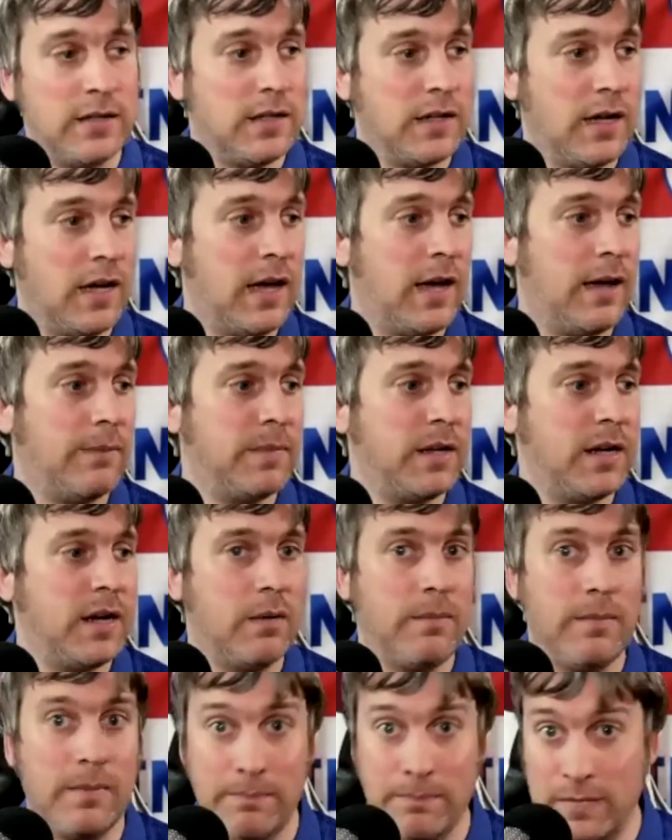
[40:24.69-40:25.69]

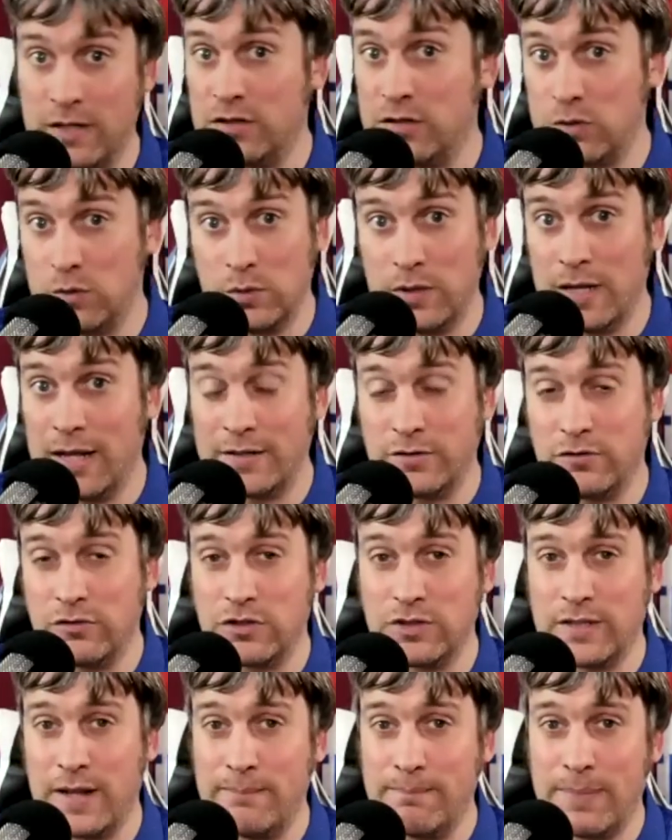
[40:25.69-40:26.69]
and to a lesser
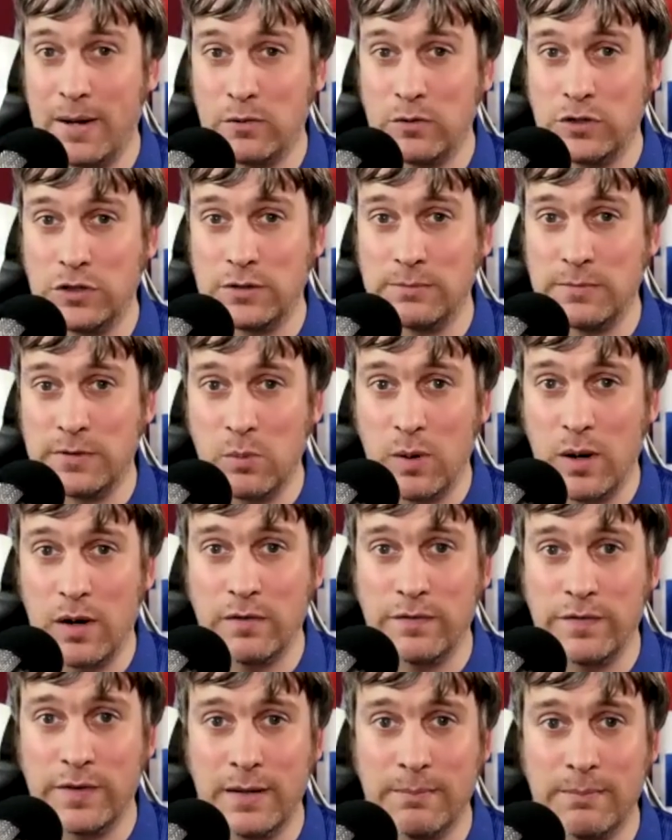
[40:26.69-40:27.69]
extent Belgium as well,
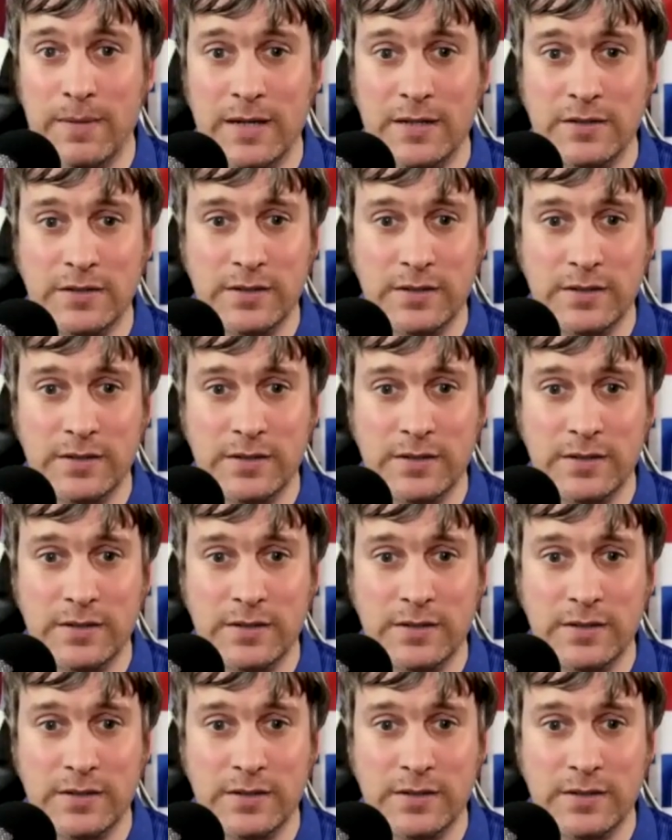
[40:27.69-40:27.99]
for that matter.